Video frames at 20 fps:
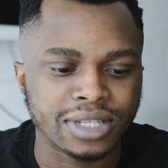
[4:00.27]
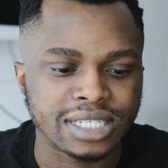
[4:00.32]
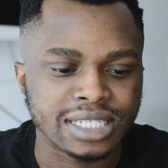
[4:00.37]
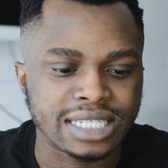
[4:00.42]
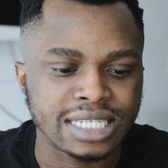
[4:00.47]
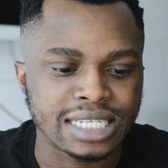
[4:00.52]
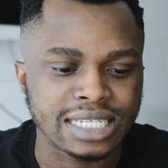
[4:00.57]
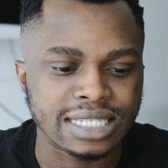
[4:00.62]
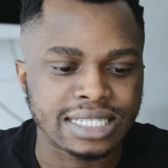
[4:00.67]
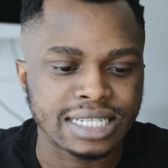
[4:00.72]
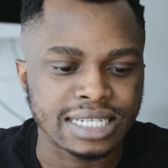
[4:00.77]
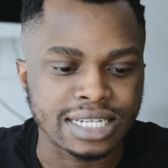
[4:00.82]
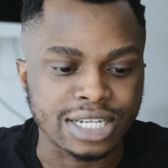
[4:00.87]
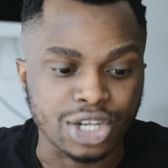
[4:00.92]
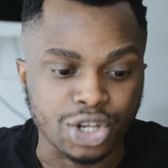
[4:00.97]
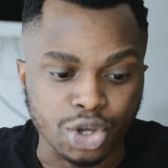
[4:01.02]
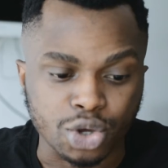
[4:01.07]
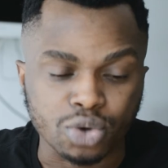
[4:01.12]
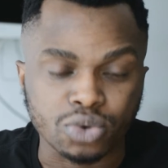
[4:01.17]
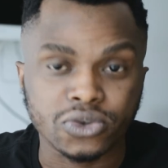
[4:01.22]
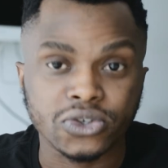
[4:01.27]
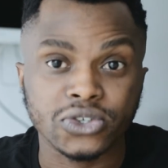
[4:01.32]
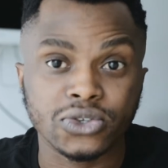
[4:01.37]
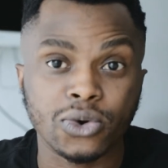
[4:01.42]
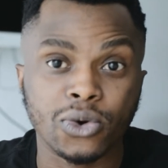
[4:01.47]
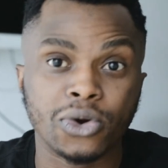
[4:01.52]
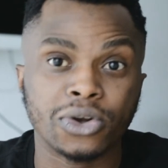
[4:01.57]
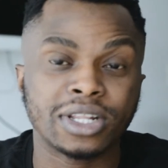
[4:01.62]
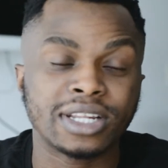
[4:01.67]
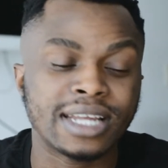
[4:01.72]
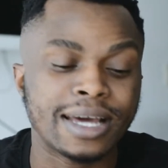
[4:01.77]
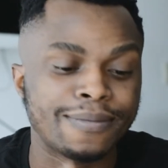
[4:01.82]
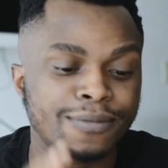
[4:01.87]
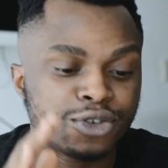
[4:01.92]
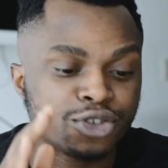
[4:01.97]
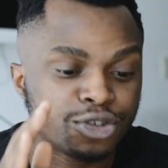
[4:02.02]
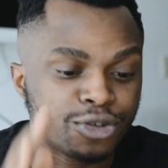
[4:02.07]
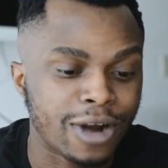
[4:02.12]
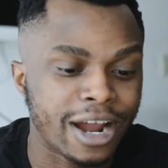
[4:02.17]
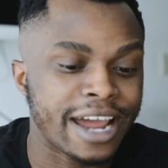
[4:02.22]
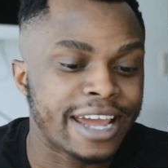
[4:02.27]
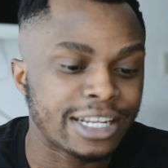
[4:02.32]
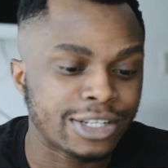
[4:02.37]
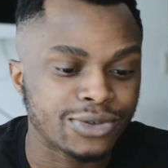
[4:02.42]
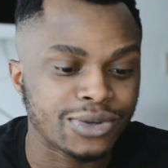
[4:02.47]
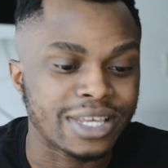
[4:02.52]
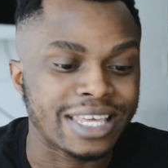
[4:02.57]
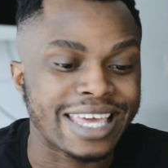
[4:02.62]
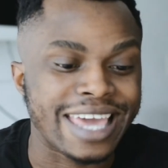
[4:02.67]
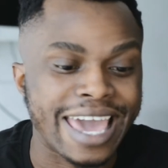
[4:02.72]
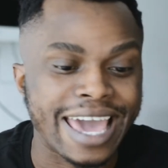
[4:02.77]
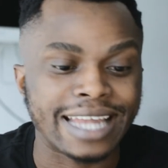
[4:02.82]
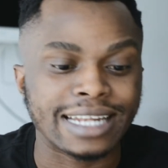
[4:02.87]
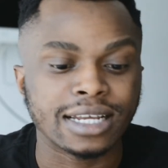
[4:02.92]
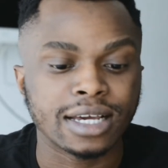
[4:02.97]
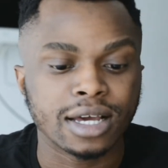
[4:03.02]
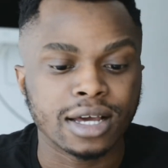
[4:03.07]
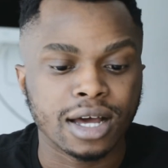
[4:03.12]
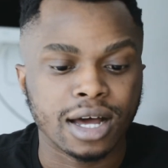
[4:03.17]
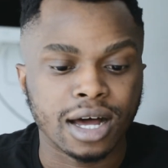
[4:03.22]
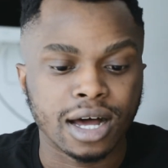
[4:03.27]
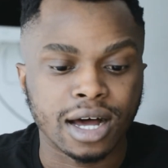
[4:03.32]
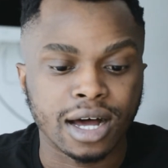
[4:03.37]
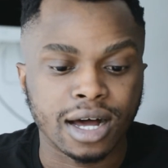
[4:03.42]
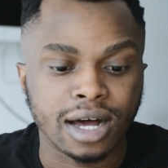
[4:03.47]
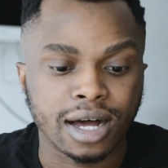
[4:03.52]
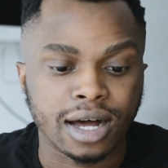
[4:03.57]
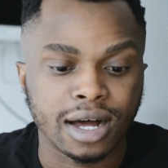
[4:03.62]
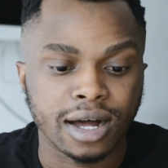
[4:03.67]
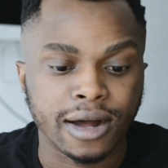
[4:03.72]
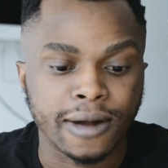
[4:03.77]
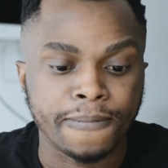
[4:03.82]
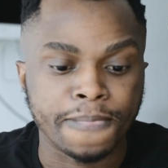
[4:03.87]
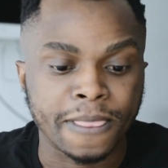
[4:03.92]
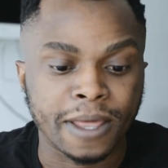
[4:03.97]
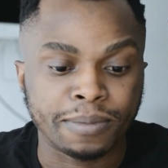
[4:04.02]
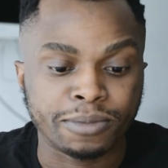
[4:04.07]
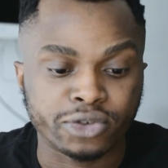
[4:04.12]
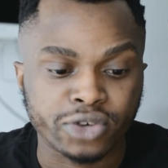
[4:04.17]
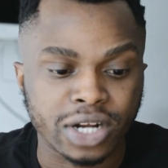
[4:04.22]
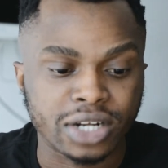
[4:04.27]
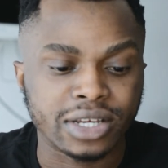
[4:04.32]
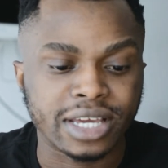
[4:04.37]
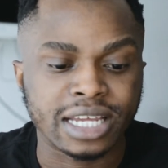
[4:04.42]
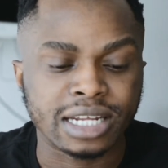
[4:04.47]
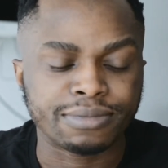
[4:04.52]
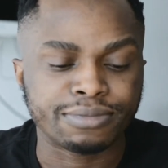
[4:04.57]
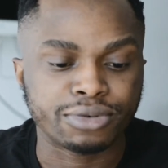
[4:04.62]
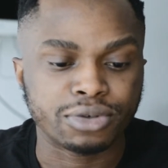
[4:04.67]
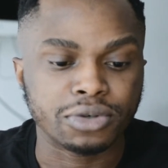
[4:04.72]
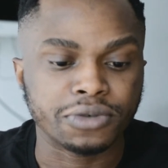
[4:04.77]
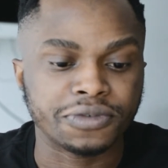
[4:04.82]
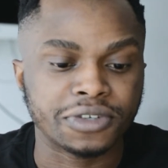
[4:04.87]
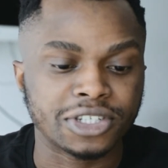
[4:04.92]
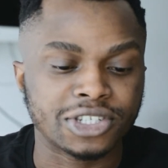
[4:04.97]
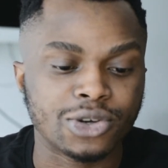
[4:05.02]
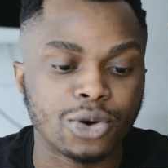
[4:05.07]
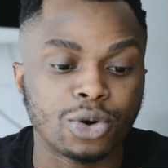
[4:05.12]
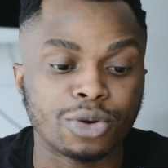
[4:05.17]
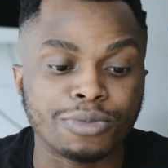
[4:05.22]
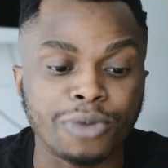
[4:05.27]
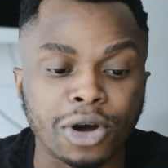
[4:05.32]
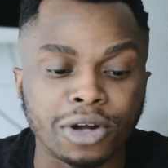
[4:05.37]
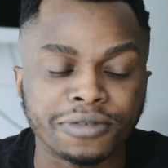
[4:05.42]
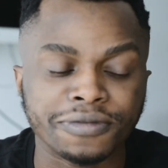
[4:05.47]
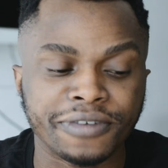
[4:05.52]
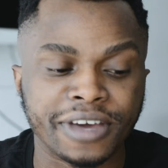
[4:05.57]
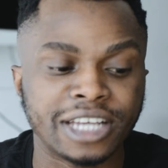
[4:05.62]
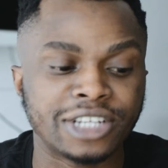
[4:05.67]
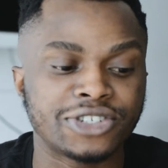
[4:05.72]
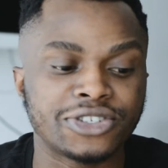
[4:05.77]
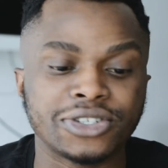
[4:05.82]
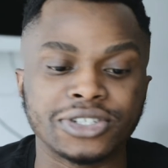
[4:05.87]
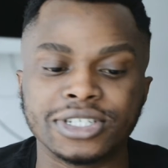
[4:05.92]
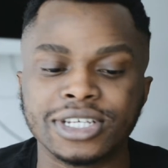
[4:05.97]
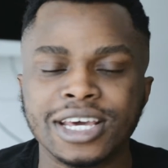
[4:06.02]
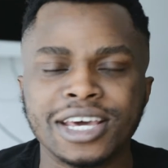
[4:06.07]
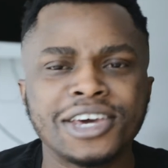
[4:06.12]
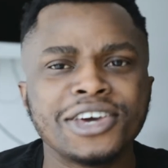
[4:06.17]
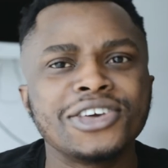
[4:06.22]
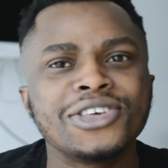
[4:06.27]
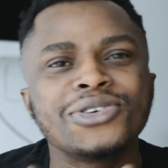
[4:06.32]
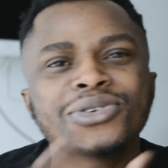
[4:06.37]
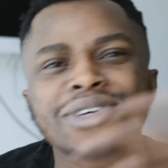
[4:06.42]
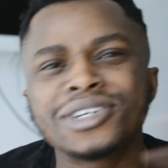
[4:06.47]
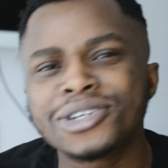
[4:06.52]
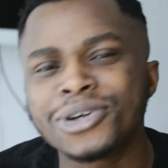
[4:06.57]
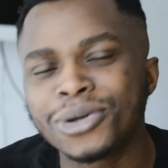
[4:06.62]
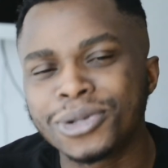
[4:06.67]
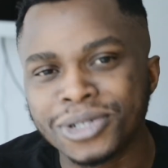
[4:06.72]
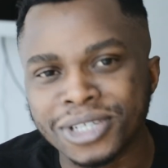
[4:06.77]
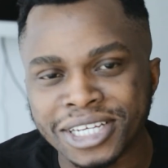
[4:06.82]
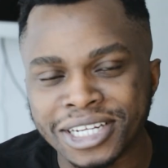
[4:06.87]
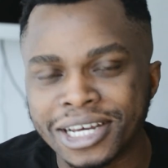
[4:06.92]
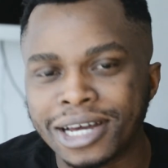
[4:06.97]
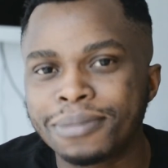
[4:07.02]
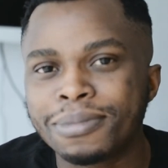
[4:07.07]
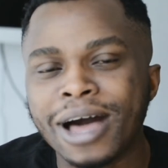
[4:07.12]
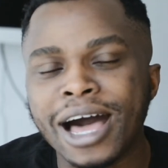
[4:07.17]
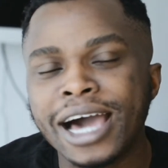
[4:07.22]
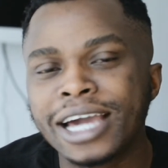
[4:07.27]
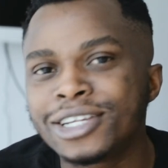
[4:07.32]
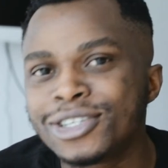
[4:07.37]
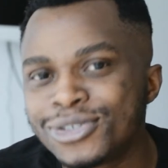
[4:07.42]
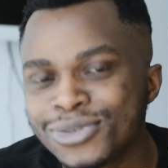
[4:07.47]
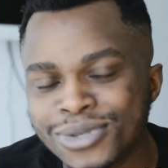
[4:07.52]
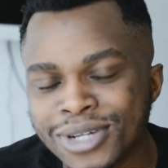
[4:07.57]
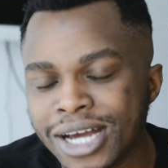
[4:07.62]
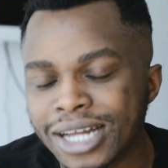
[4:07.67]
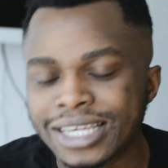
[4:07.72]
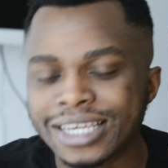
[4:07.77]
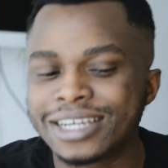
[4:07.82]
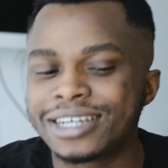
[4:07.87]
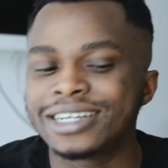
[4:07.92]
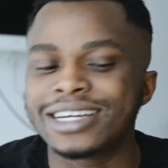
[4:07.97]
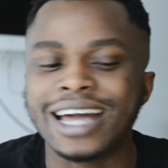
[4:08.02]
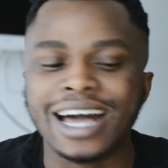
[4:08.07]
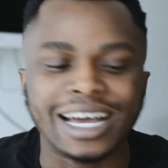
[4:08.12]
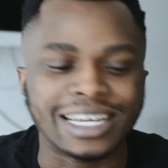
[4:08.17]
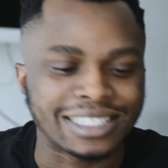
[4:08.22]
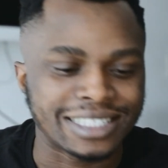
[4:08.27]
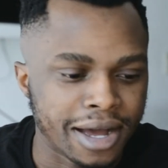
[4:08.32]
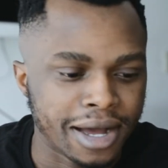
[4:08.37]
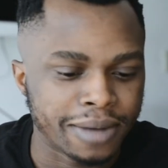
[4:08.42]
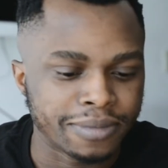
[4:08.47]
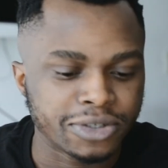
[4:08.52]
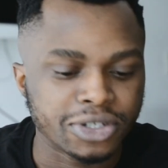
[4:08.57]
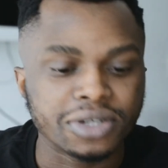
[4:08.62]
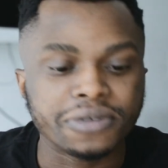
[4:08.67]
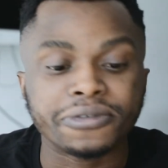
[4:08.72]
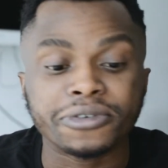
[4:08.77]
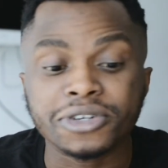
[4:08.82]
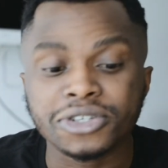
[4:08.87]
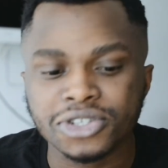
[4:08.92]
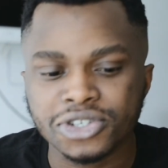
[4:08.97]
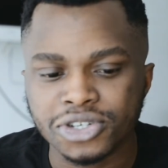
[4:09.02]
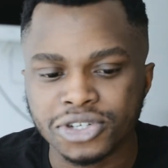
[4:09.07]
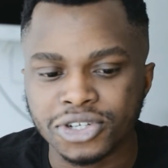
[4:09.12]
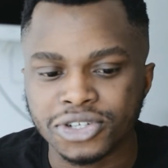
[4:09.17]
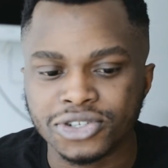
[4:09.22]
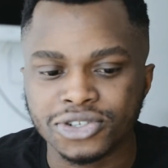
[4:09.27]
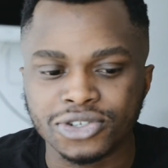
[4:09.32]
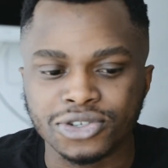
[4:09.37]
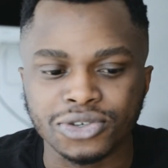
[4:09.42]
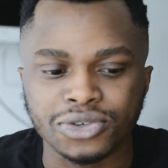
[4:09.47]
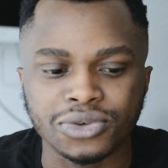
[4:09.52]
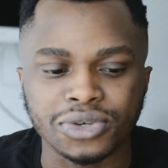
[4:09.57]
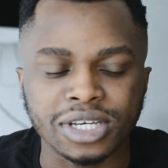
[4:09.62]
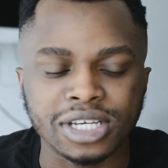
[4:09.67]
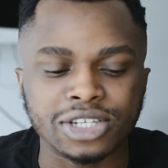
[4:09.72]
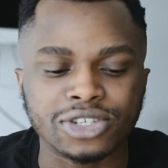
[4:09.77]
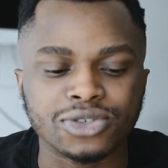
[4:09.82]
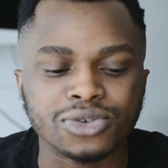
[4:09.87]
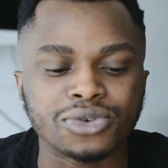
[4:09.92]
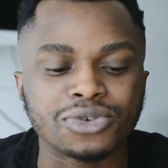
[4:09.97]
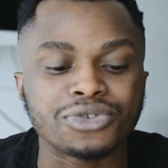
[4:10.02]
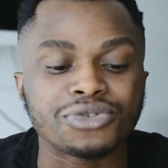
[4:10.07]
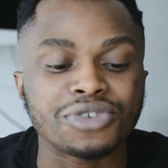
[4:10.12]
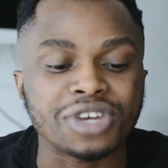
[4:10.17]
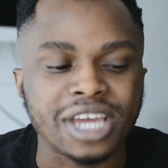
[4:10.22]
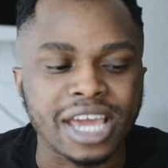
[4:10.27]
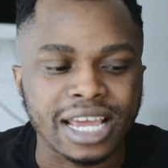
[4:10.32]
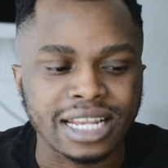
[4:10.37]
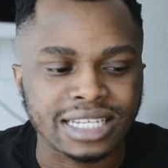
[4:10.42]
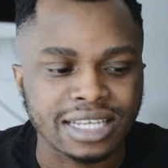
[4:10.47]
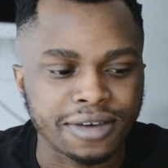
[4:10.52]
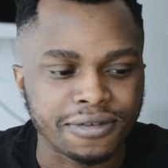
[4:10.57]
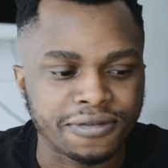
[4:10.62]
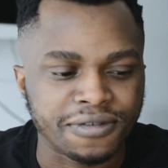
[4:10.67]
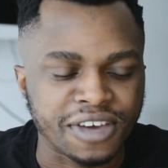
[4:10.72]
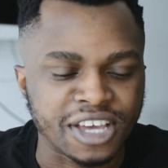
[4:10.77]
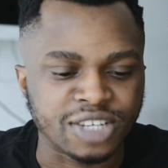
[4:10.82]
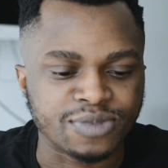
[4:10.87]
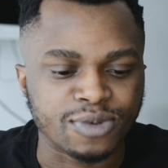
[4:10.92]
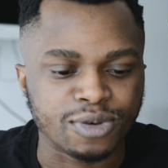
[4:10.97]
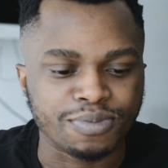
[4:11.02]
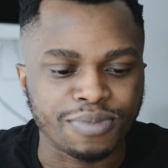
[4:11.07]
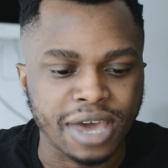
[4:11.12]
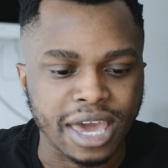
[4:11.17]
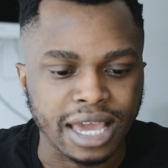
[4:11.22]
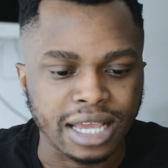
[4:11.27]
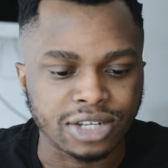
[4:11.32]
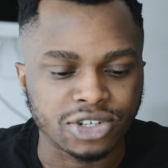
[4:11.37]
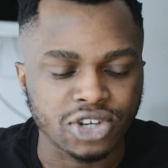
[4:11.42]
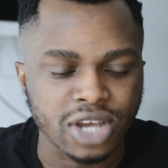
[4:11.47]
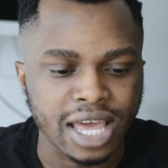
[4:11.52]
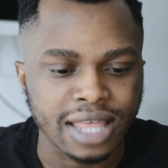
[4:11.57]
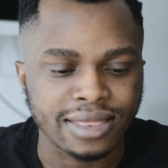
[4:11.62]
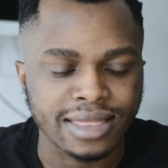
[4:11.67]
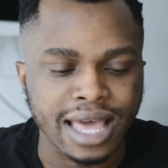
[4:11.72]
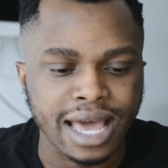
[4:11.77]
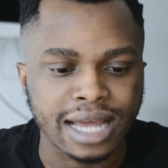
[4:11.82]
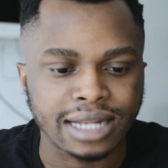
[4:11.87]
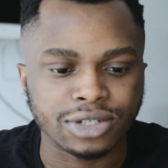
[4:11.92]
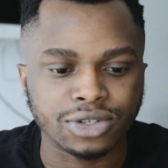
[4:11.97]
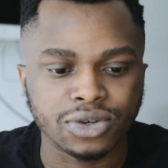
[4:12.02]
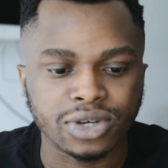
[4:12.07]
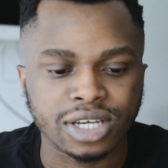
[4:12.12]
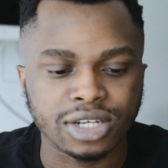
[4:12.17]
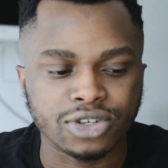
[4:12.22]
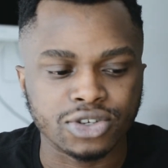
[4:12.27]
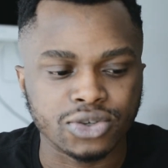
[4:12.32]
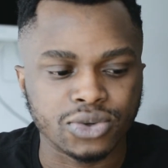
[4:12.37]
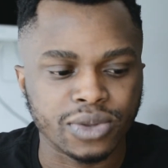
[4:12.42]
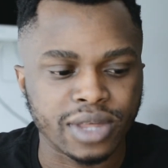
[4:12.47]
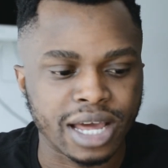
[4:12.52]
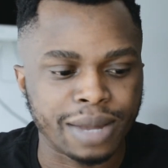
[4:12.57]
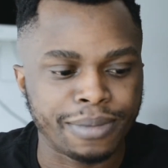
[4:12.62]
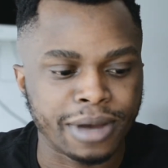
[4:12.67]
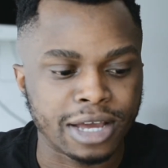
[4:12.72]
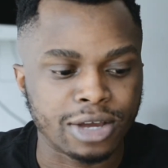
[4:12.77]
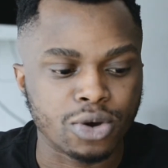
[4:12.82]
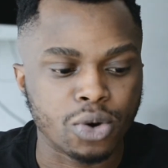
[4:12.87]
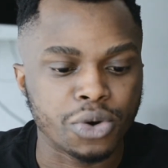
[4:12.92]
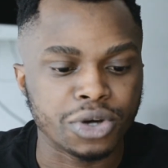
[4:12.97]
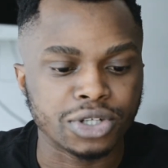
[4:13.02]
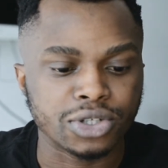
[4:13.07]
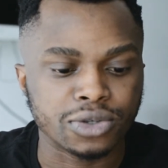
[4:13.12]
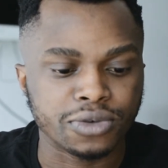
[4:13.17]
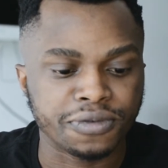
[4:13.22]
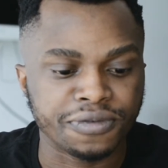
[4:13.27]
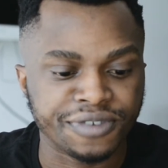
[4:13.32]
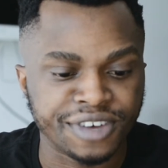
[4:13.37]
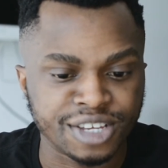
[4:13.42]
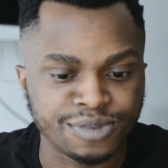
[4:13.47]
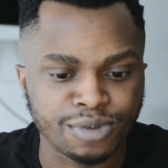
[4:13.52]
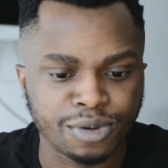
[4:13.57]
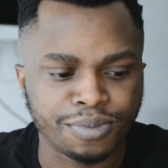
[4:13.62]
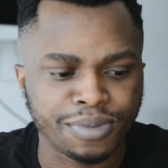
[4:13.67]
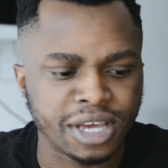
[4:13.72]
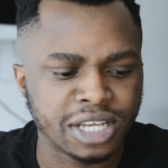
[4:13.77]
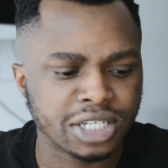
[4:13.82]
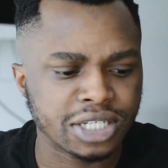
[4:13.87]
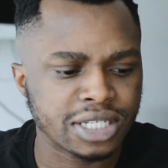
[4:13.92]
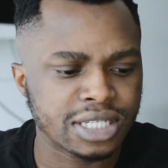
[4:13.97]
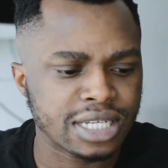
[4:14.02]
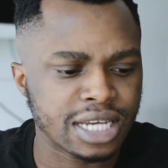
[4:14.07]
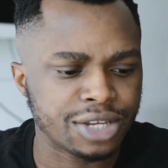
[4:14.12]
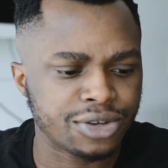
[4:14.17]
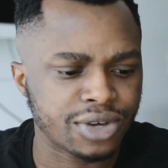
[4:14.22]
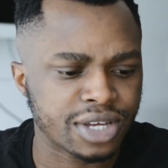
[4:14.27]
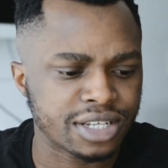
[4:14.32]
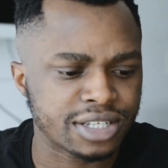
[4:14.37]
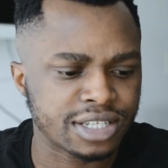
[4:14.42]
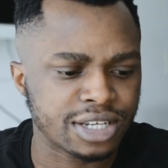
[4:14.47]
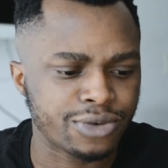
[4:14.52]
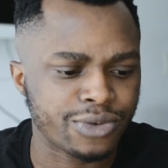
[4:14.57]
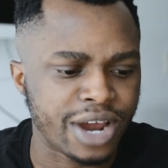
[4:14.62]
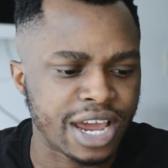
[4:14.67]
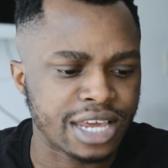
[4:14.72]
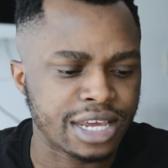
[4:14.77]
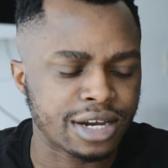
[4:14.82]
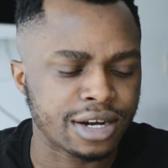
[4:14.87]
this is the new store that I'm trying to get approved. It's called Modern Ventures. You can go look it up. I do not care, guys. So the first thing you need to do is to create a Facebook page, and that you can do that by going to Facebook pages, and you can see right